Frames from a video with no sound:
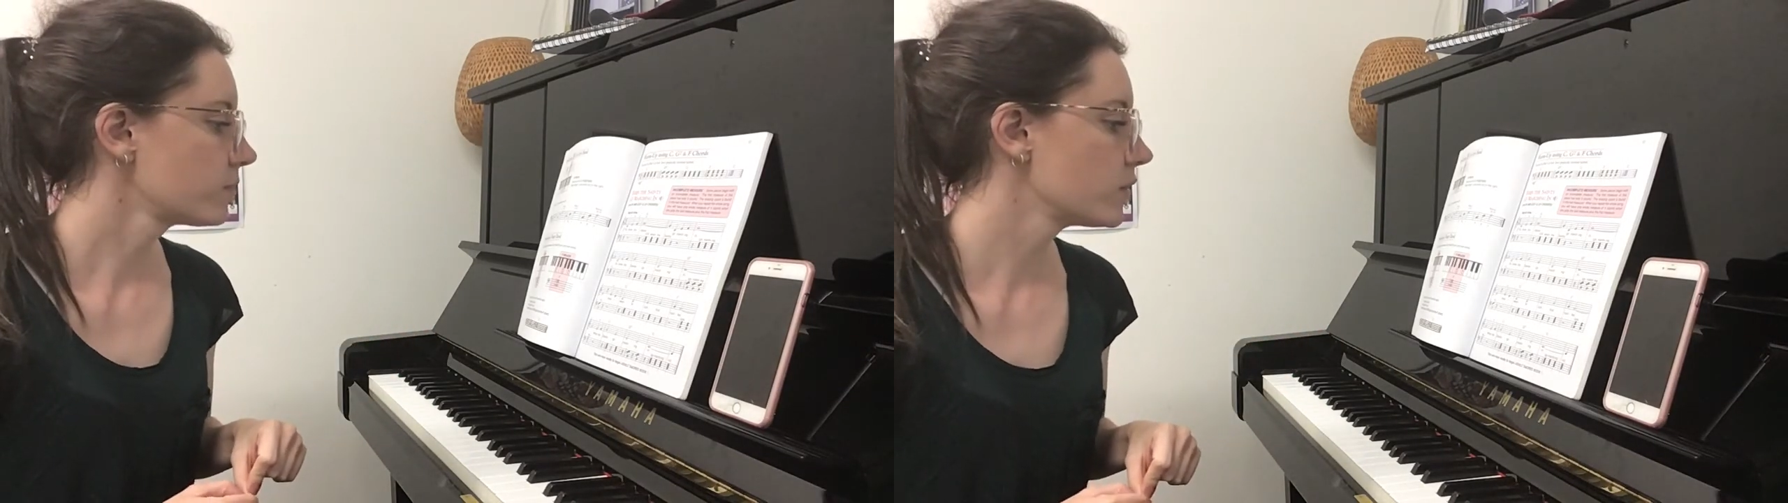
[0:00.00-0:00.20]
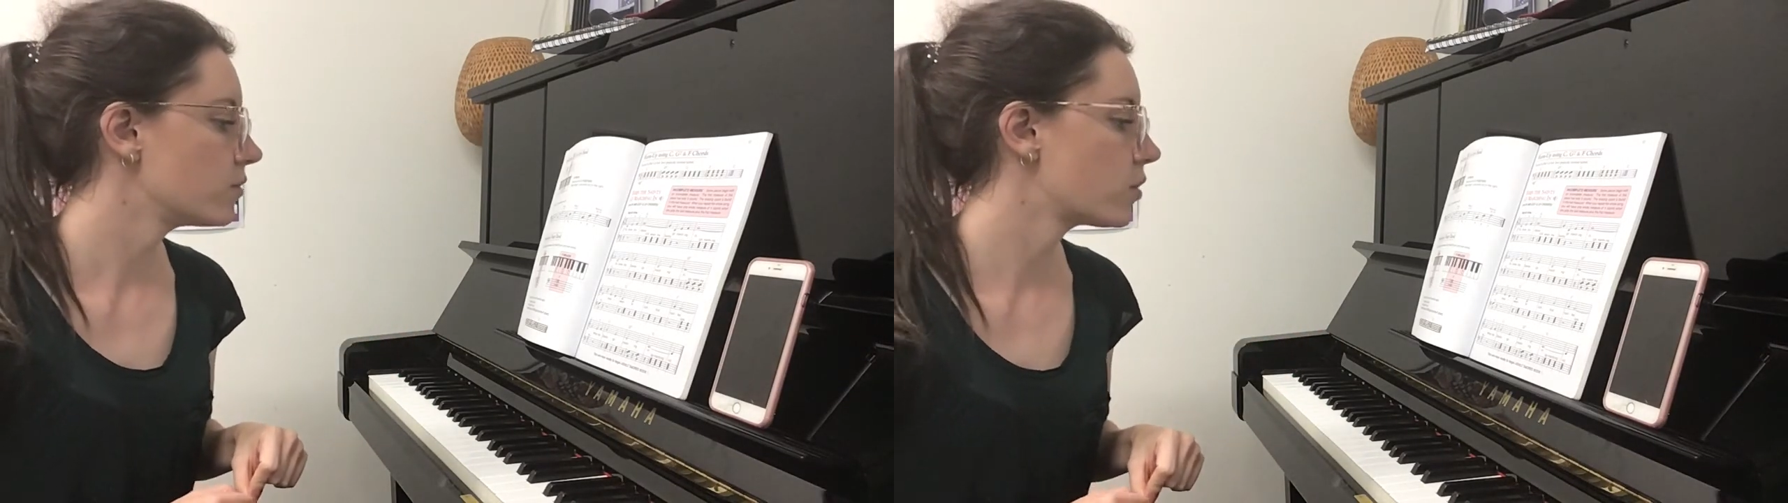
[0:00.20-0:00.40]

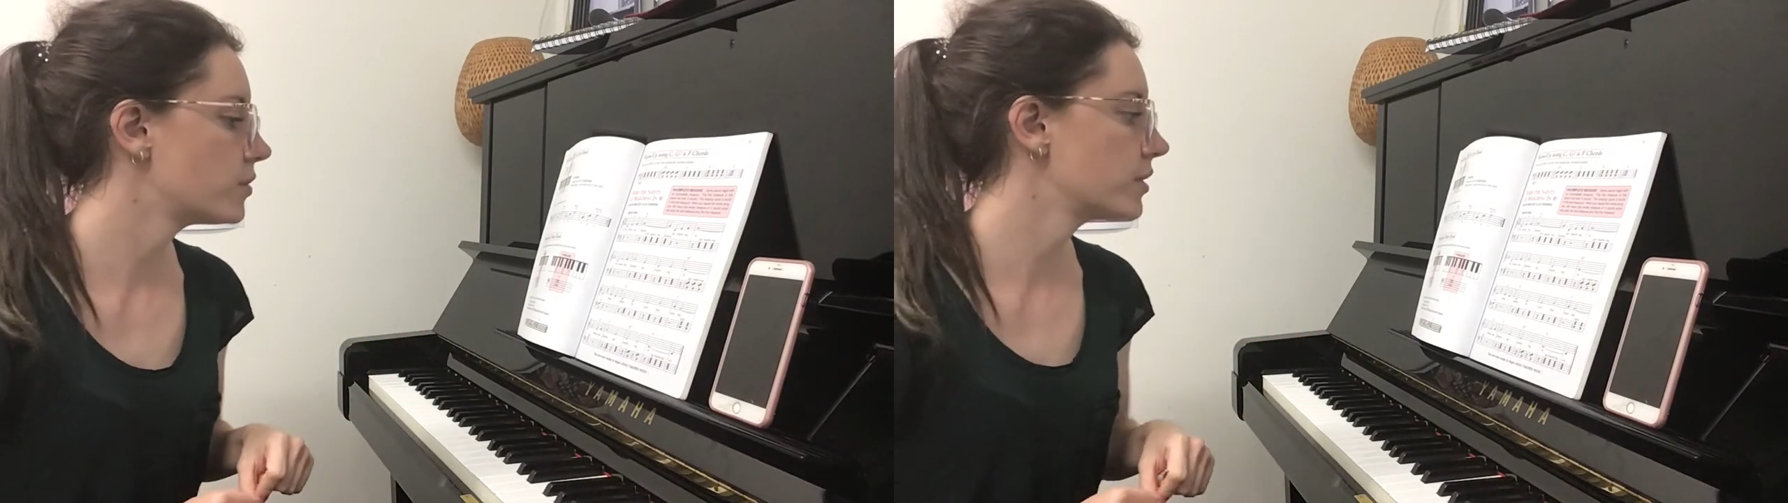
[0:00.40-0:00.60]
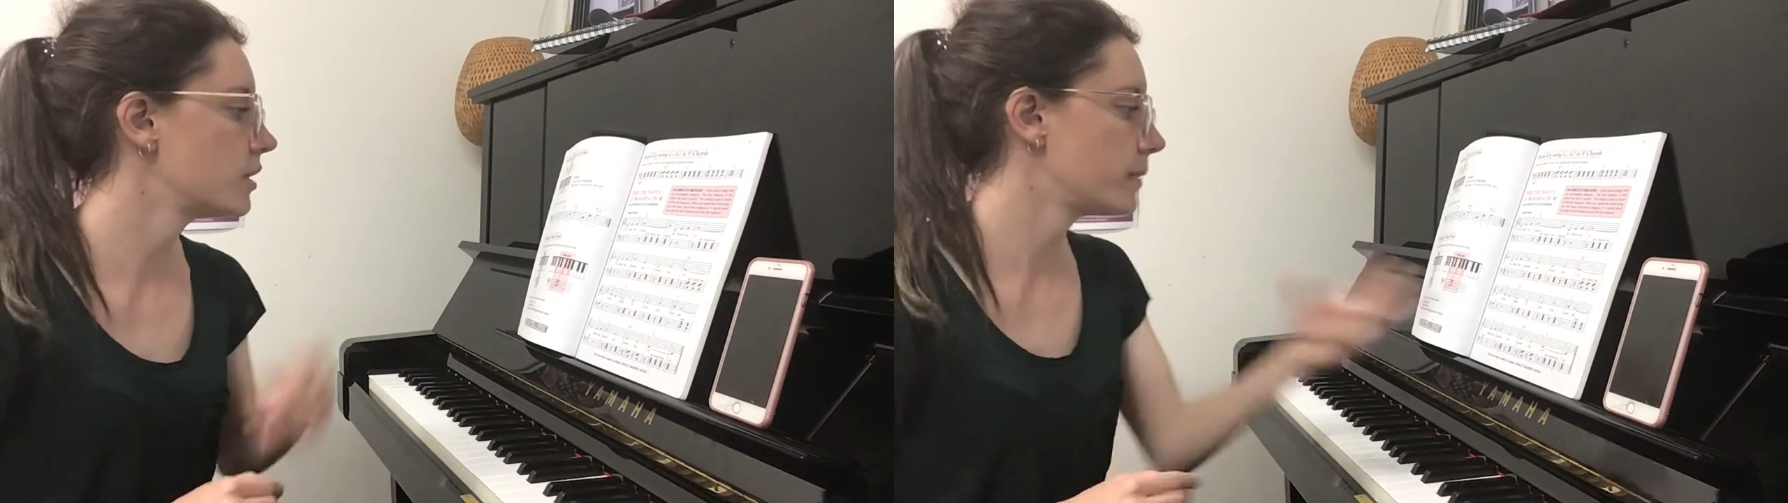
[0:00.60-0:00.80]
Of
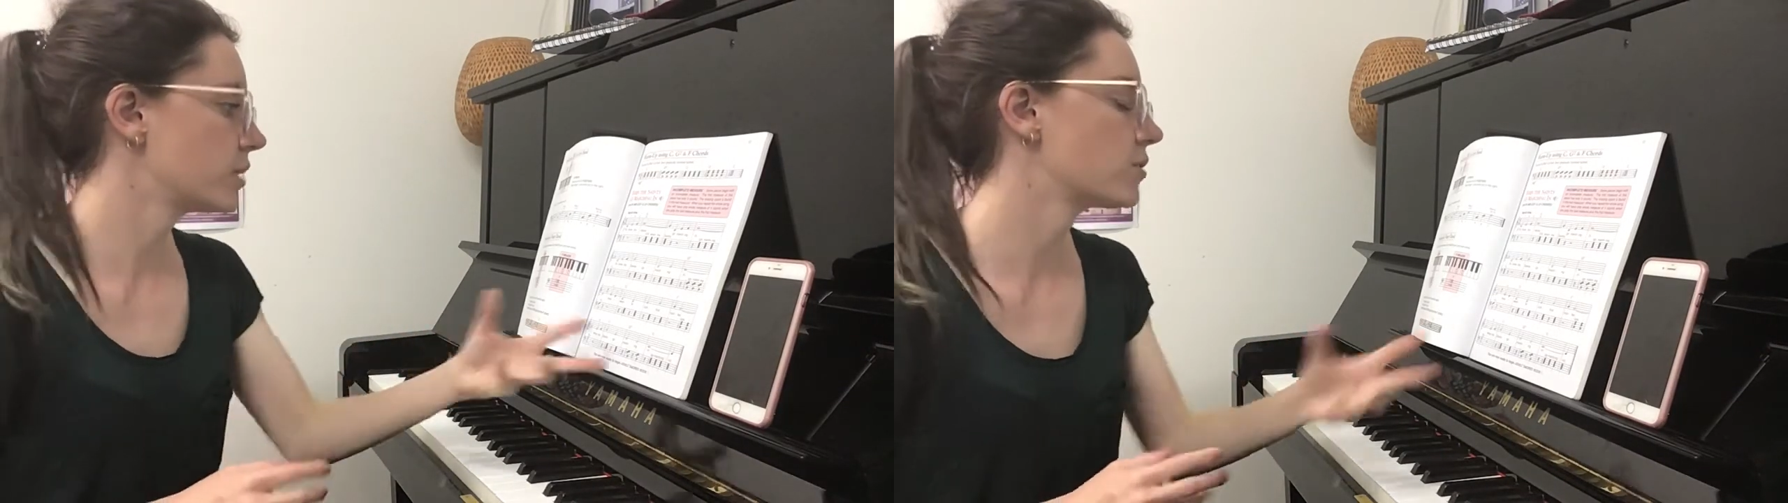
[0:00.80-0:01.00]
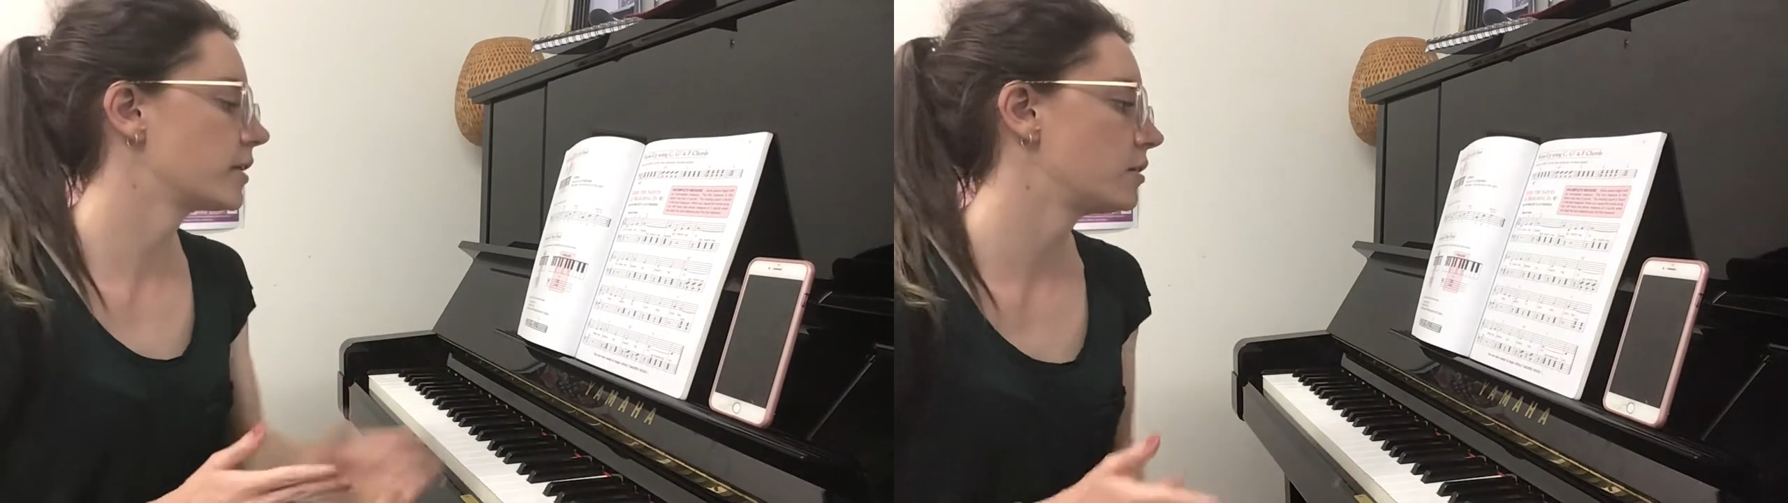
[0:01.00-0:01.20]
course, you need to make
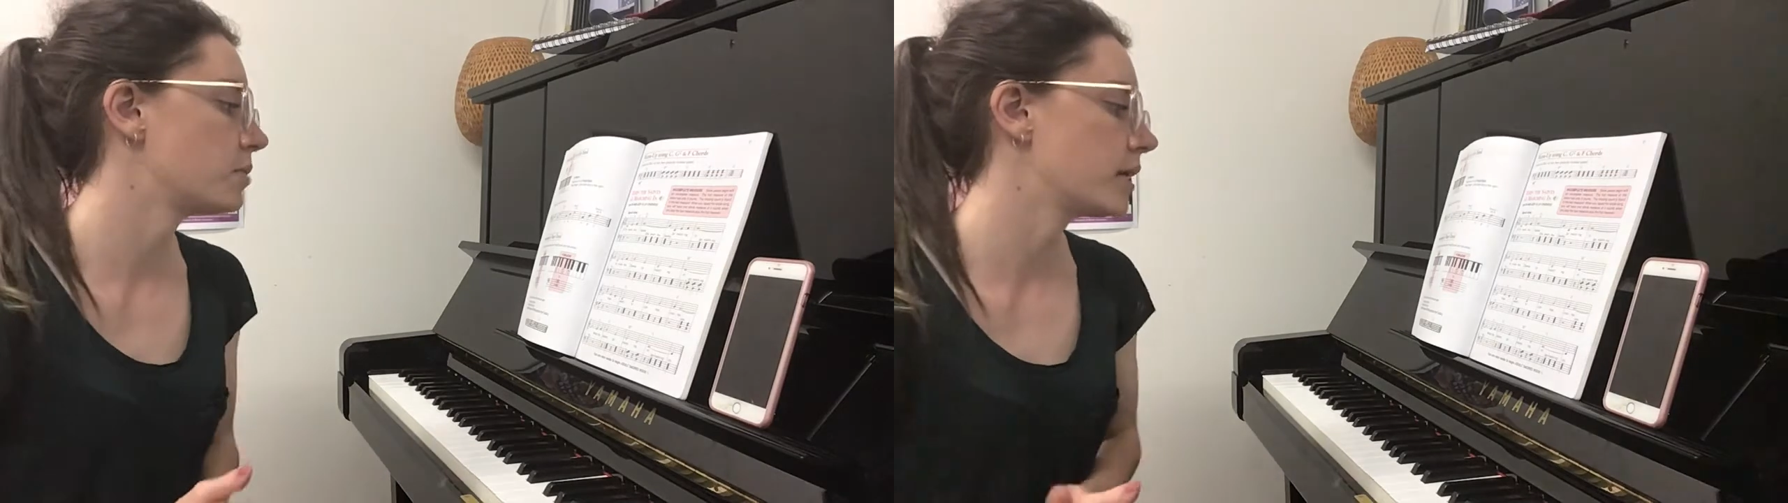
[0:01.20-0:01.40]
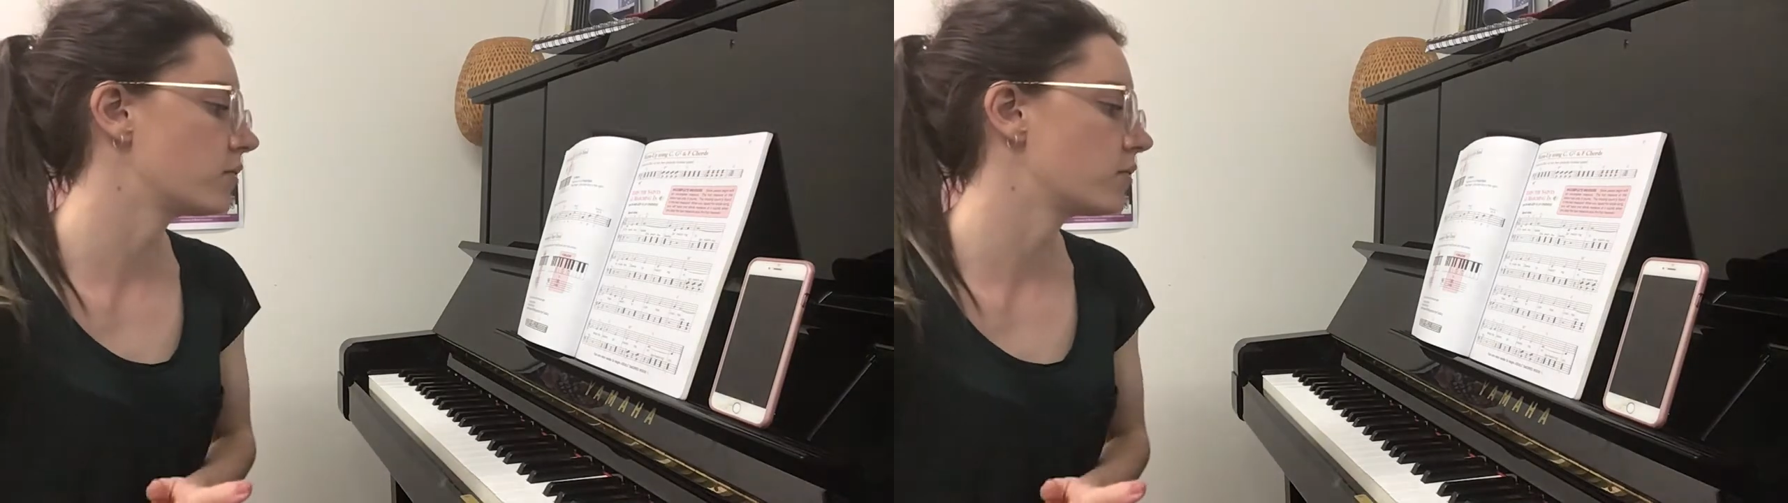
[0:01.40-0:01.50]
sure that you're playing